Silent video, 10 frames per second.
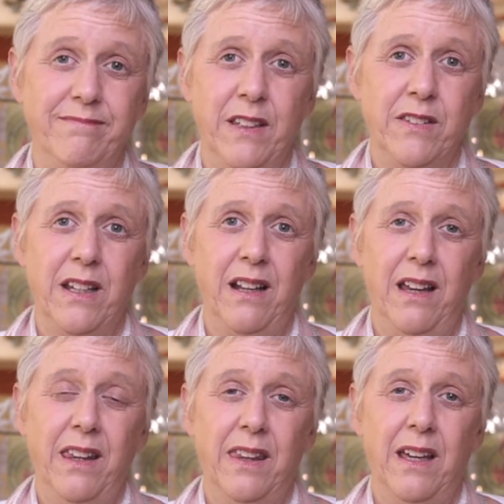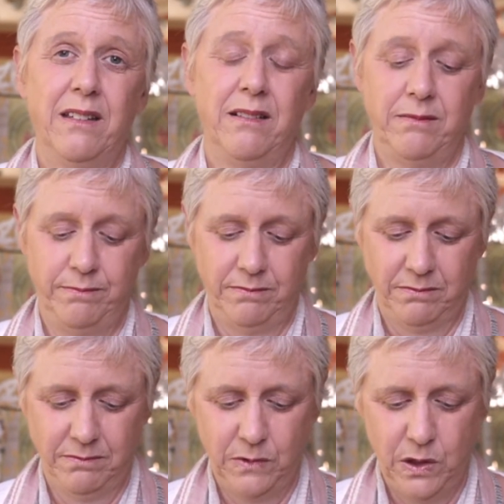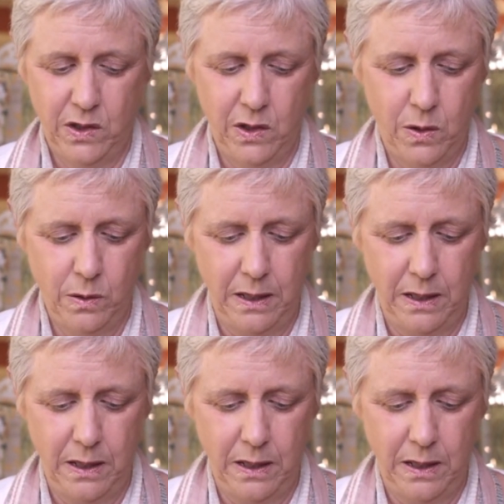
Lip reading: it's not like that. So,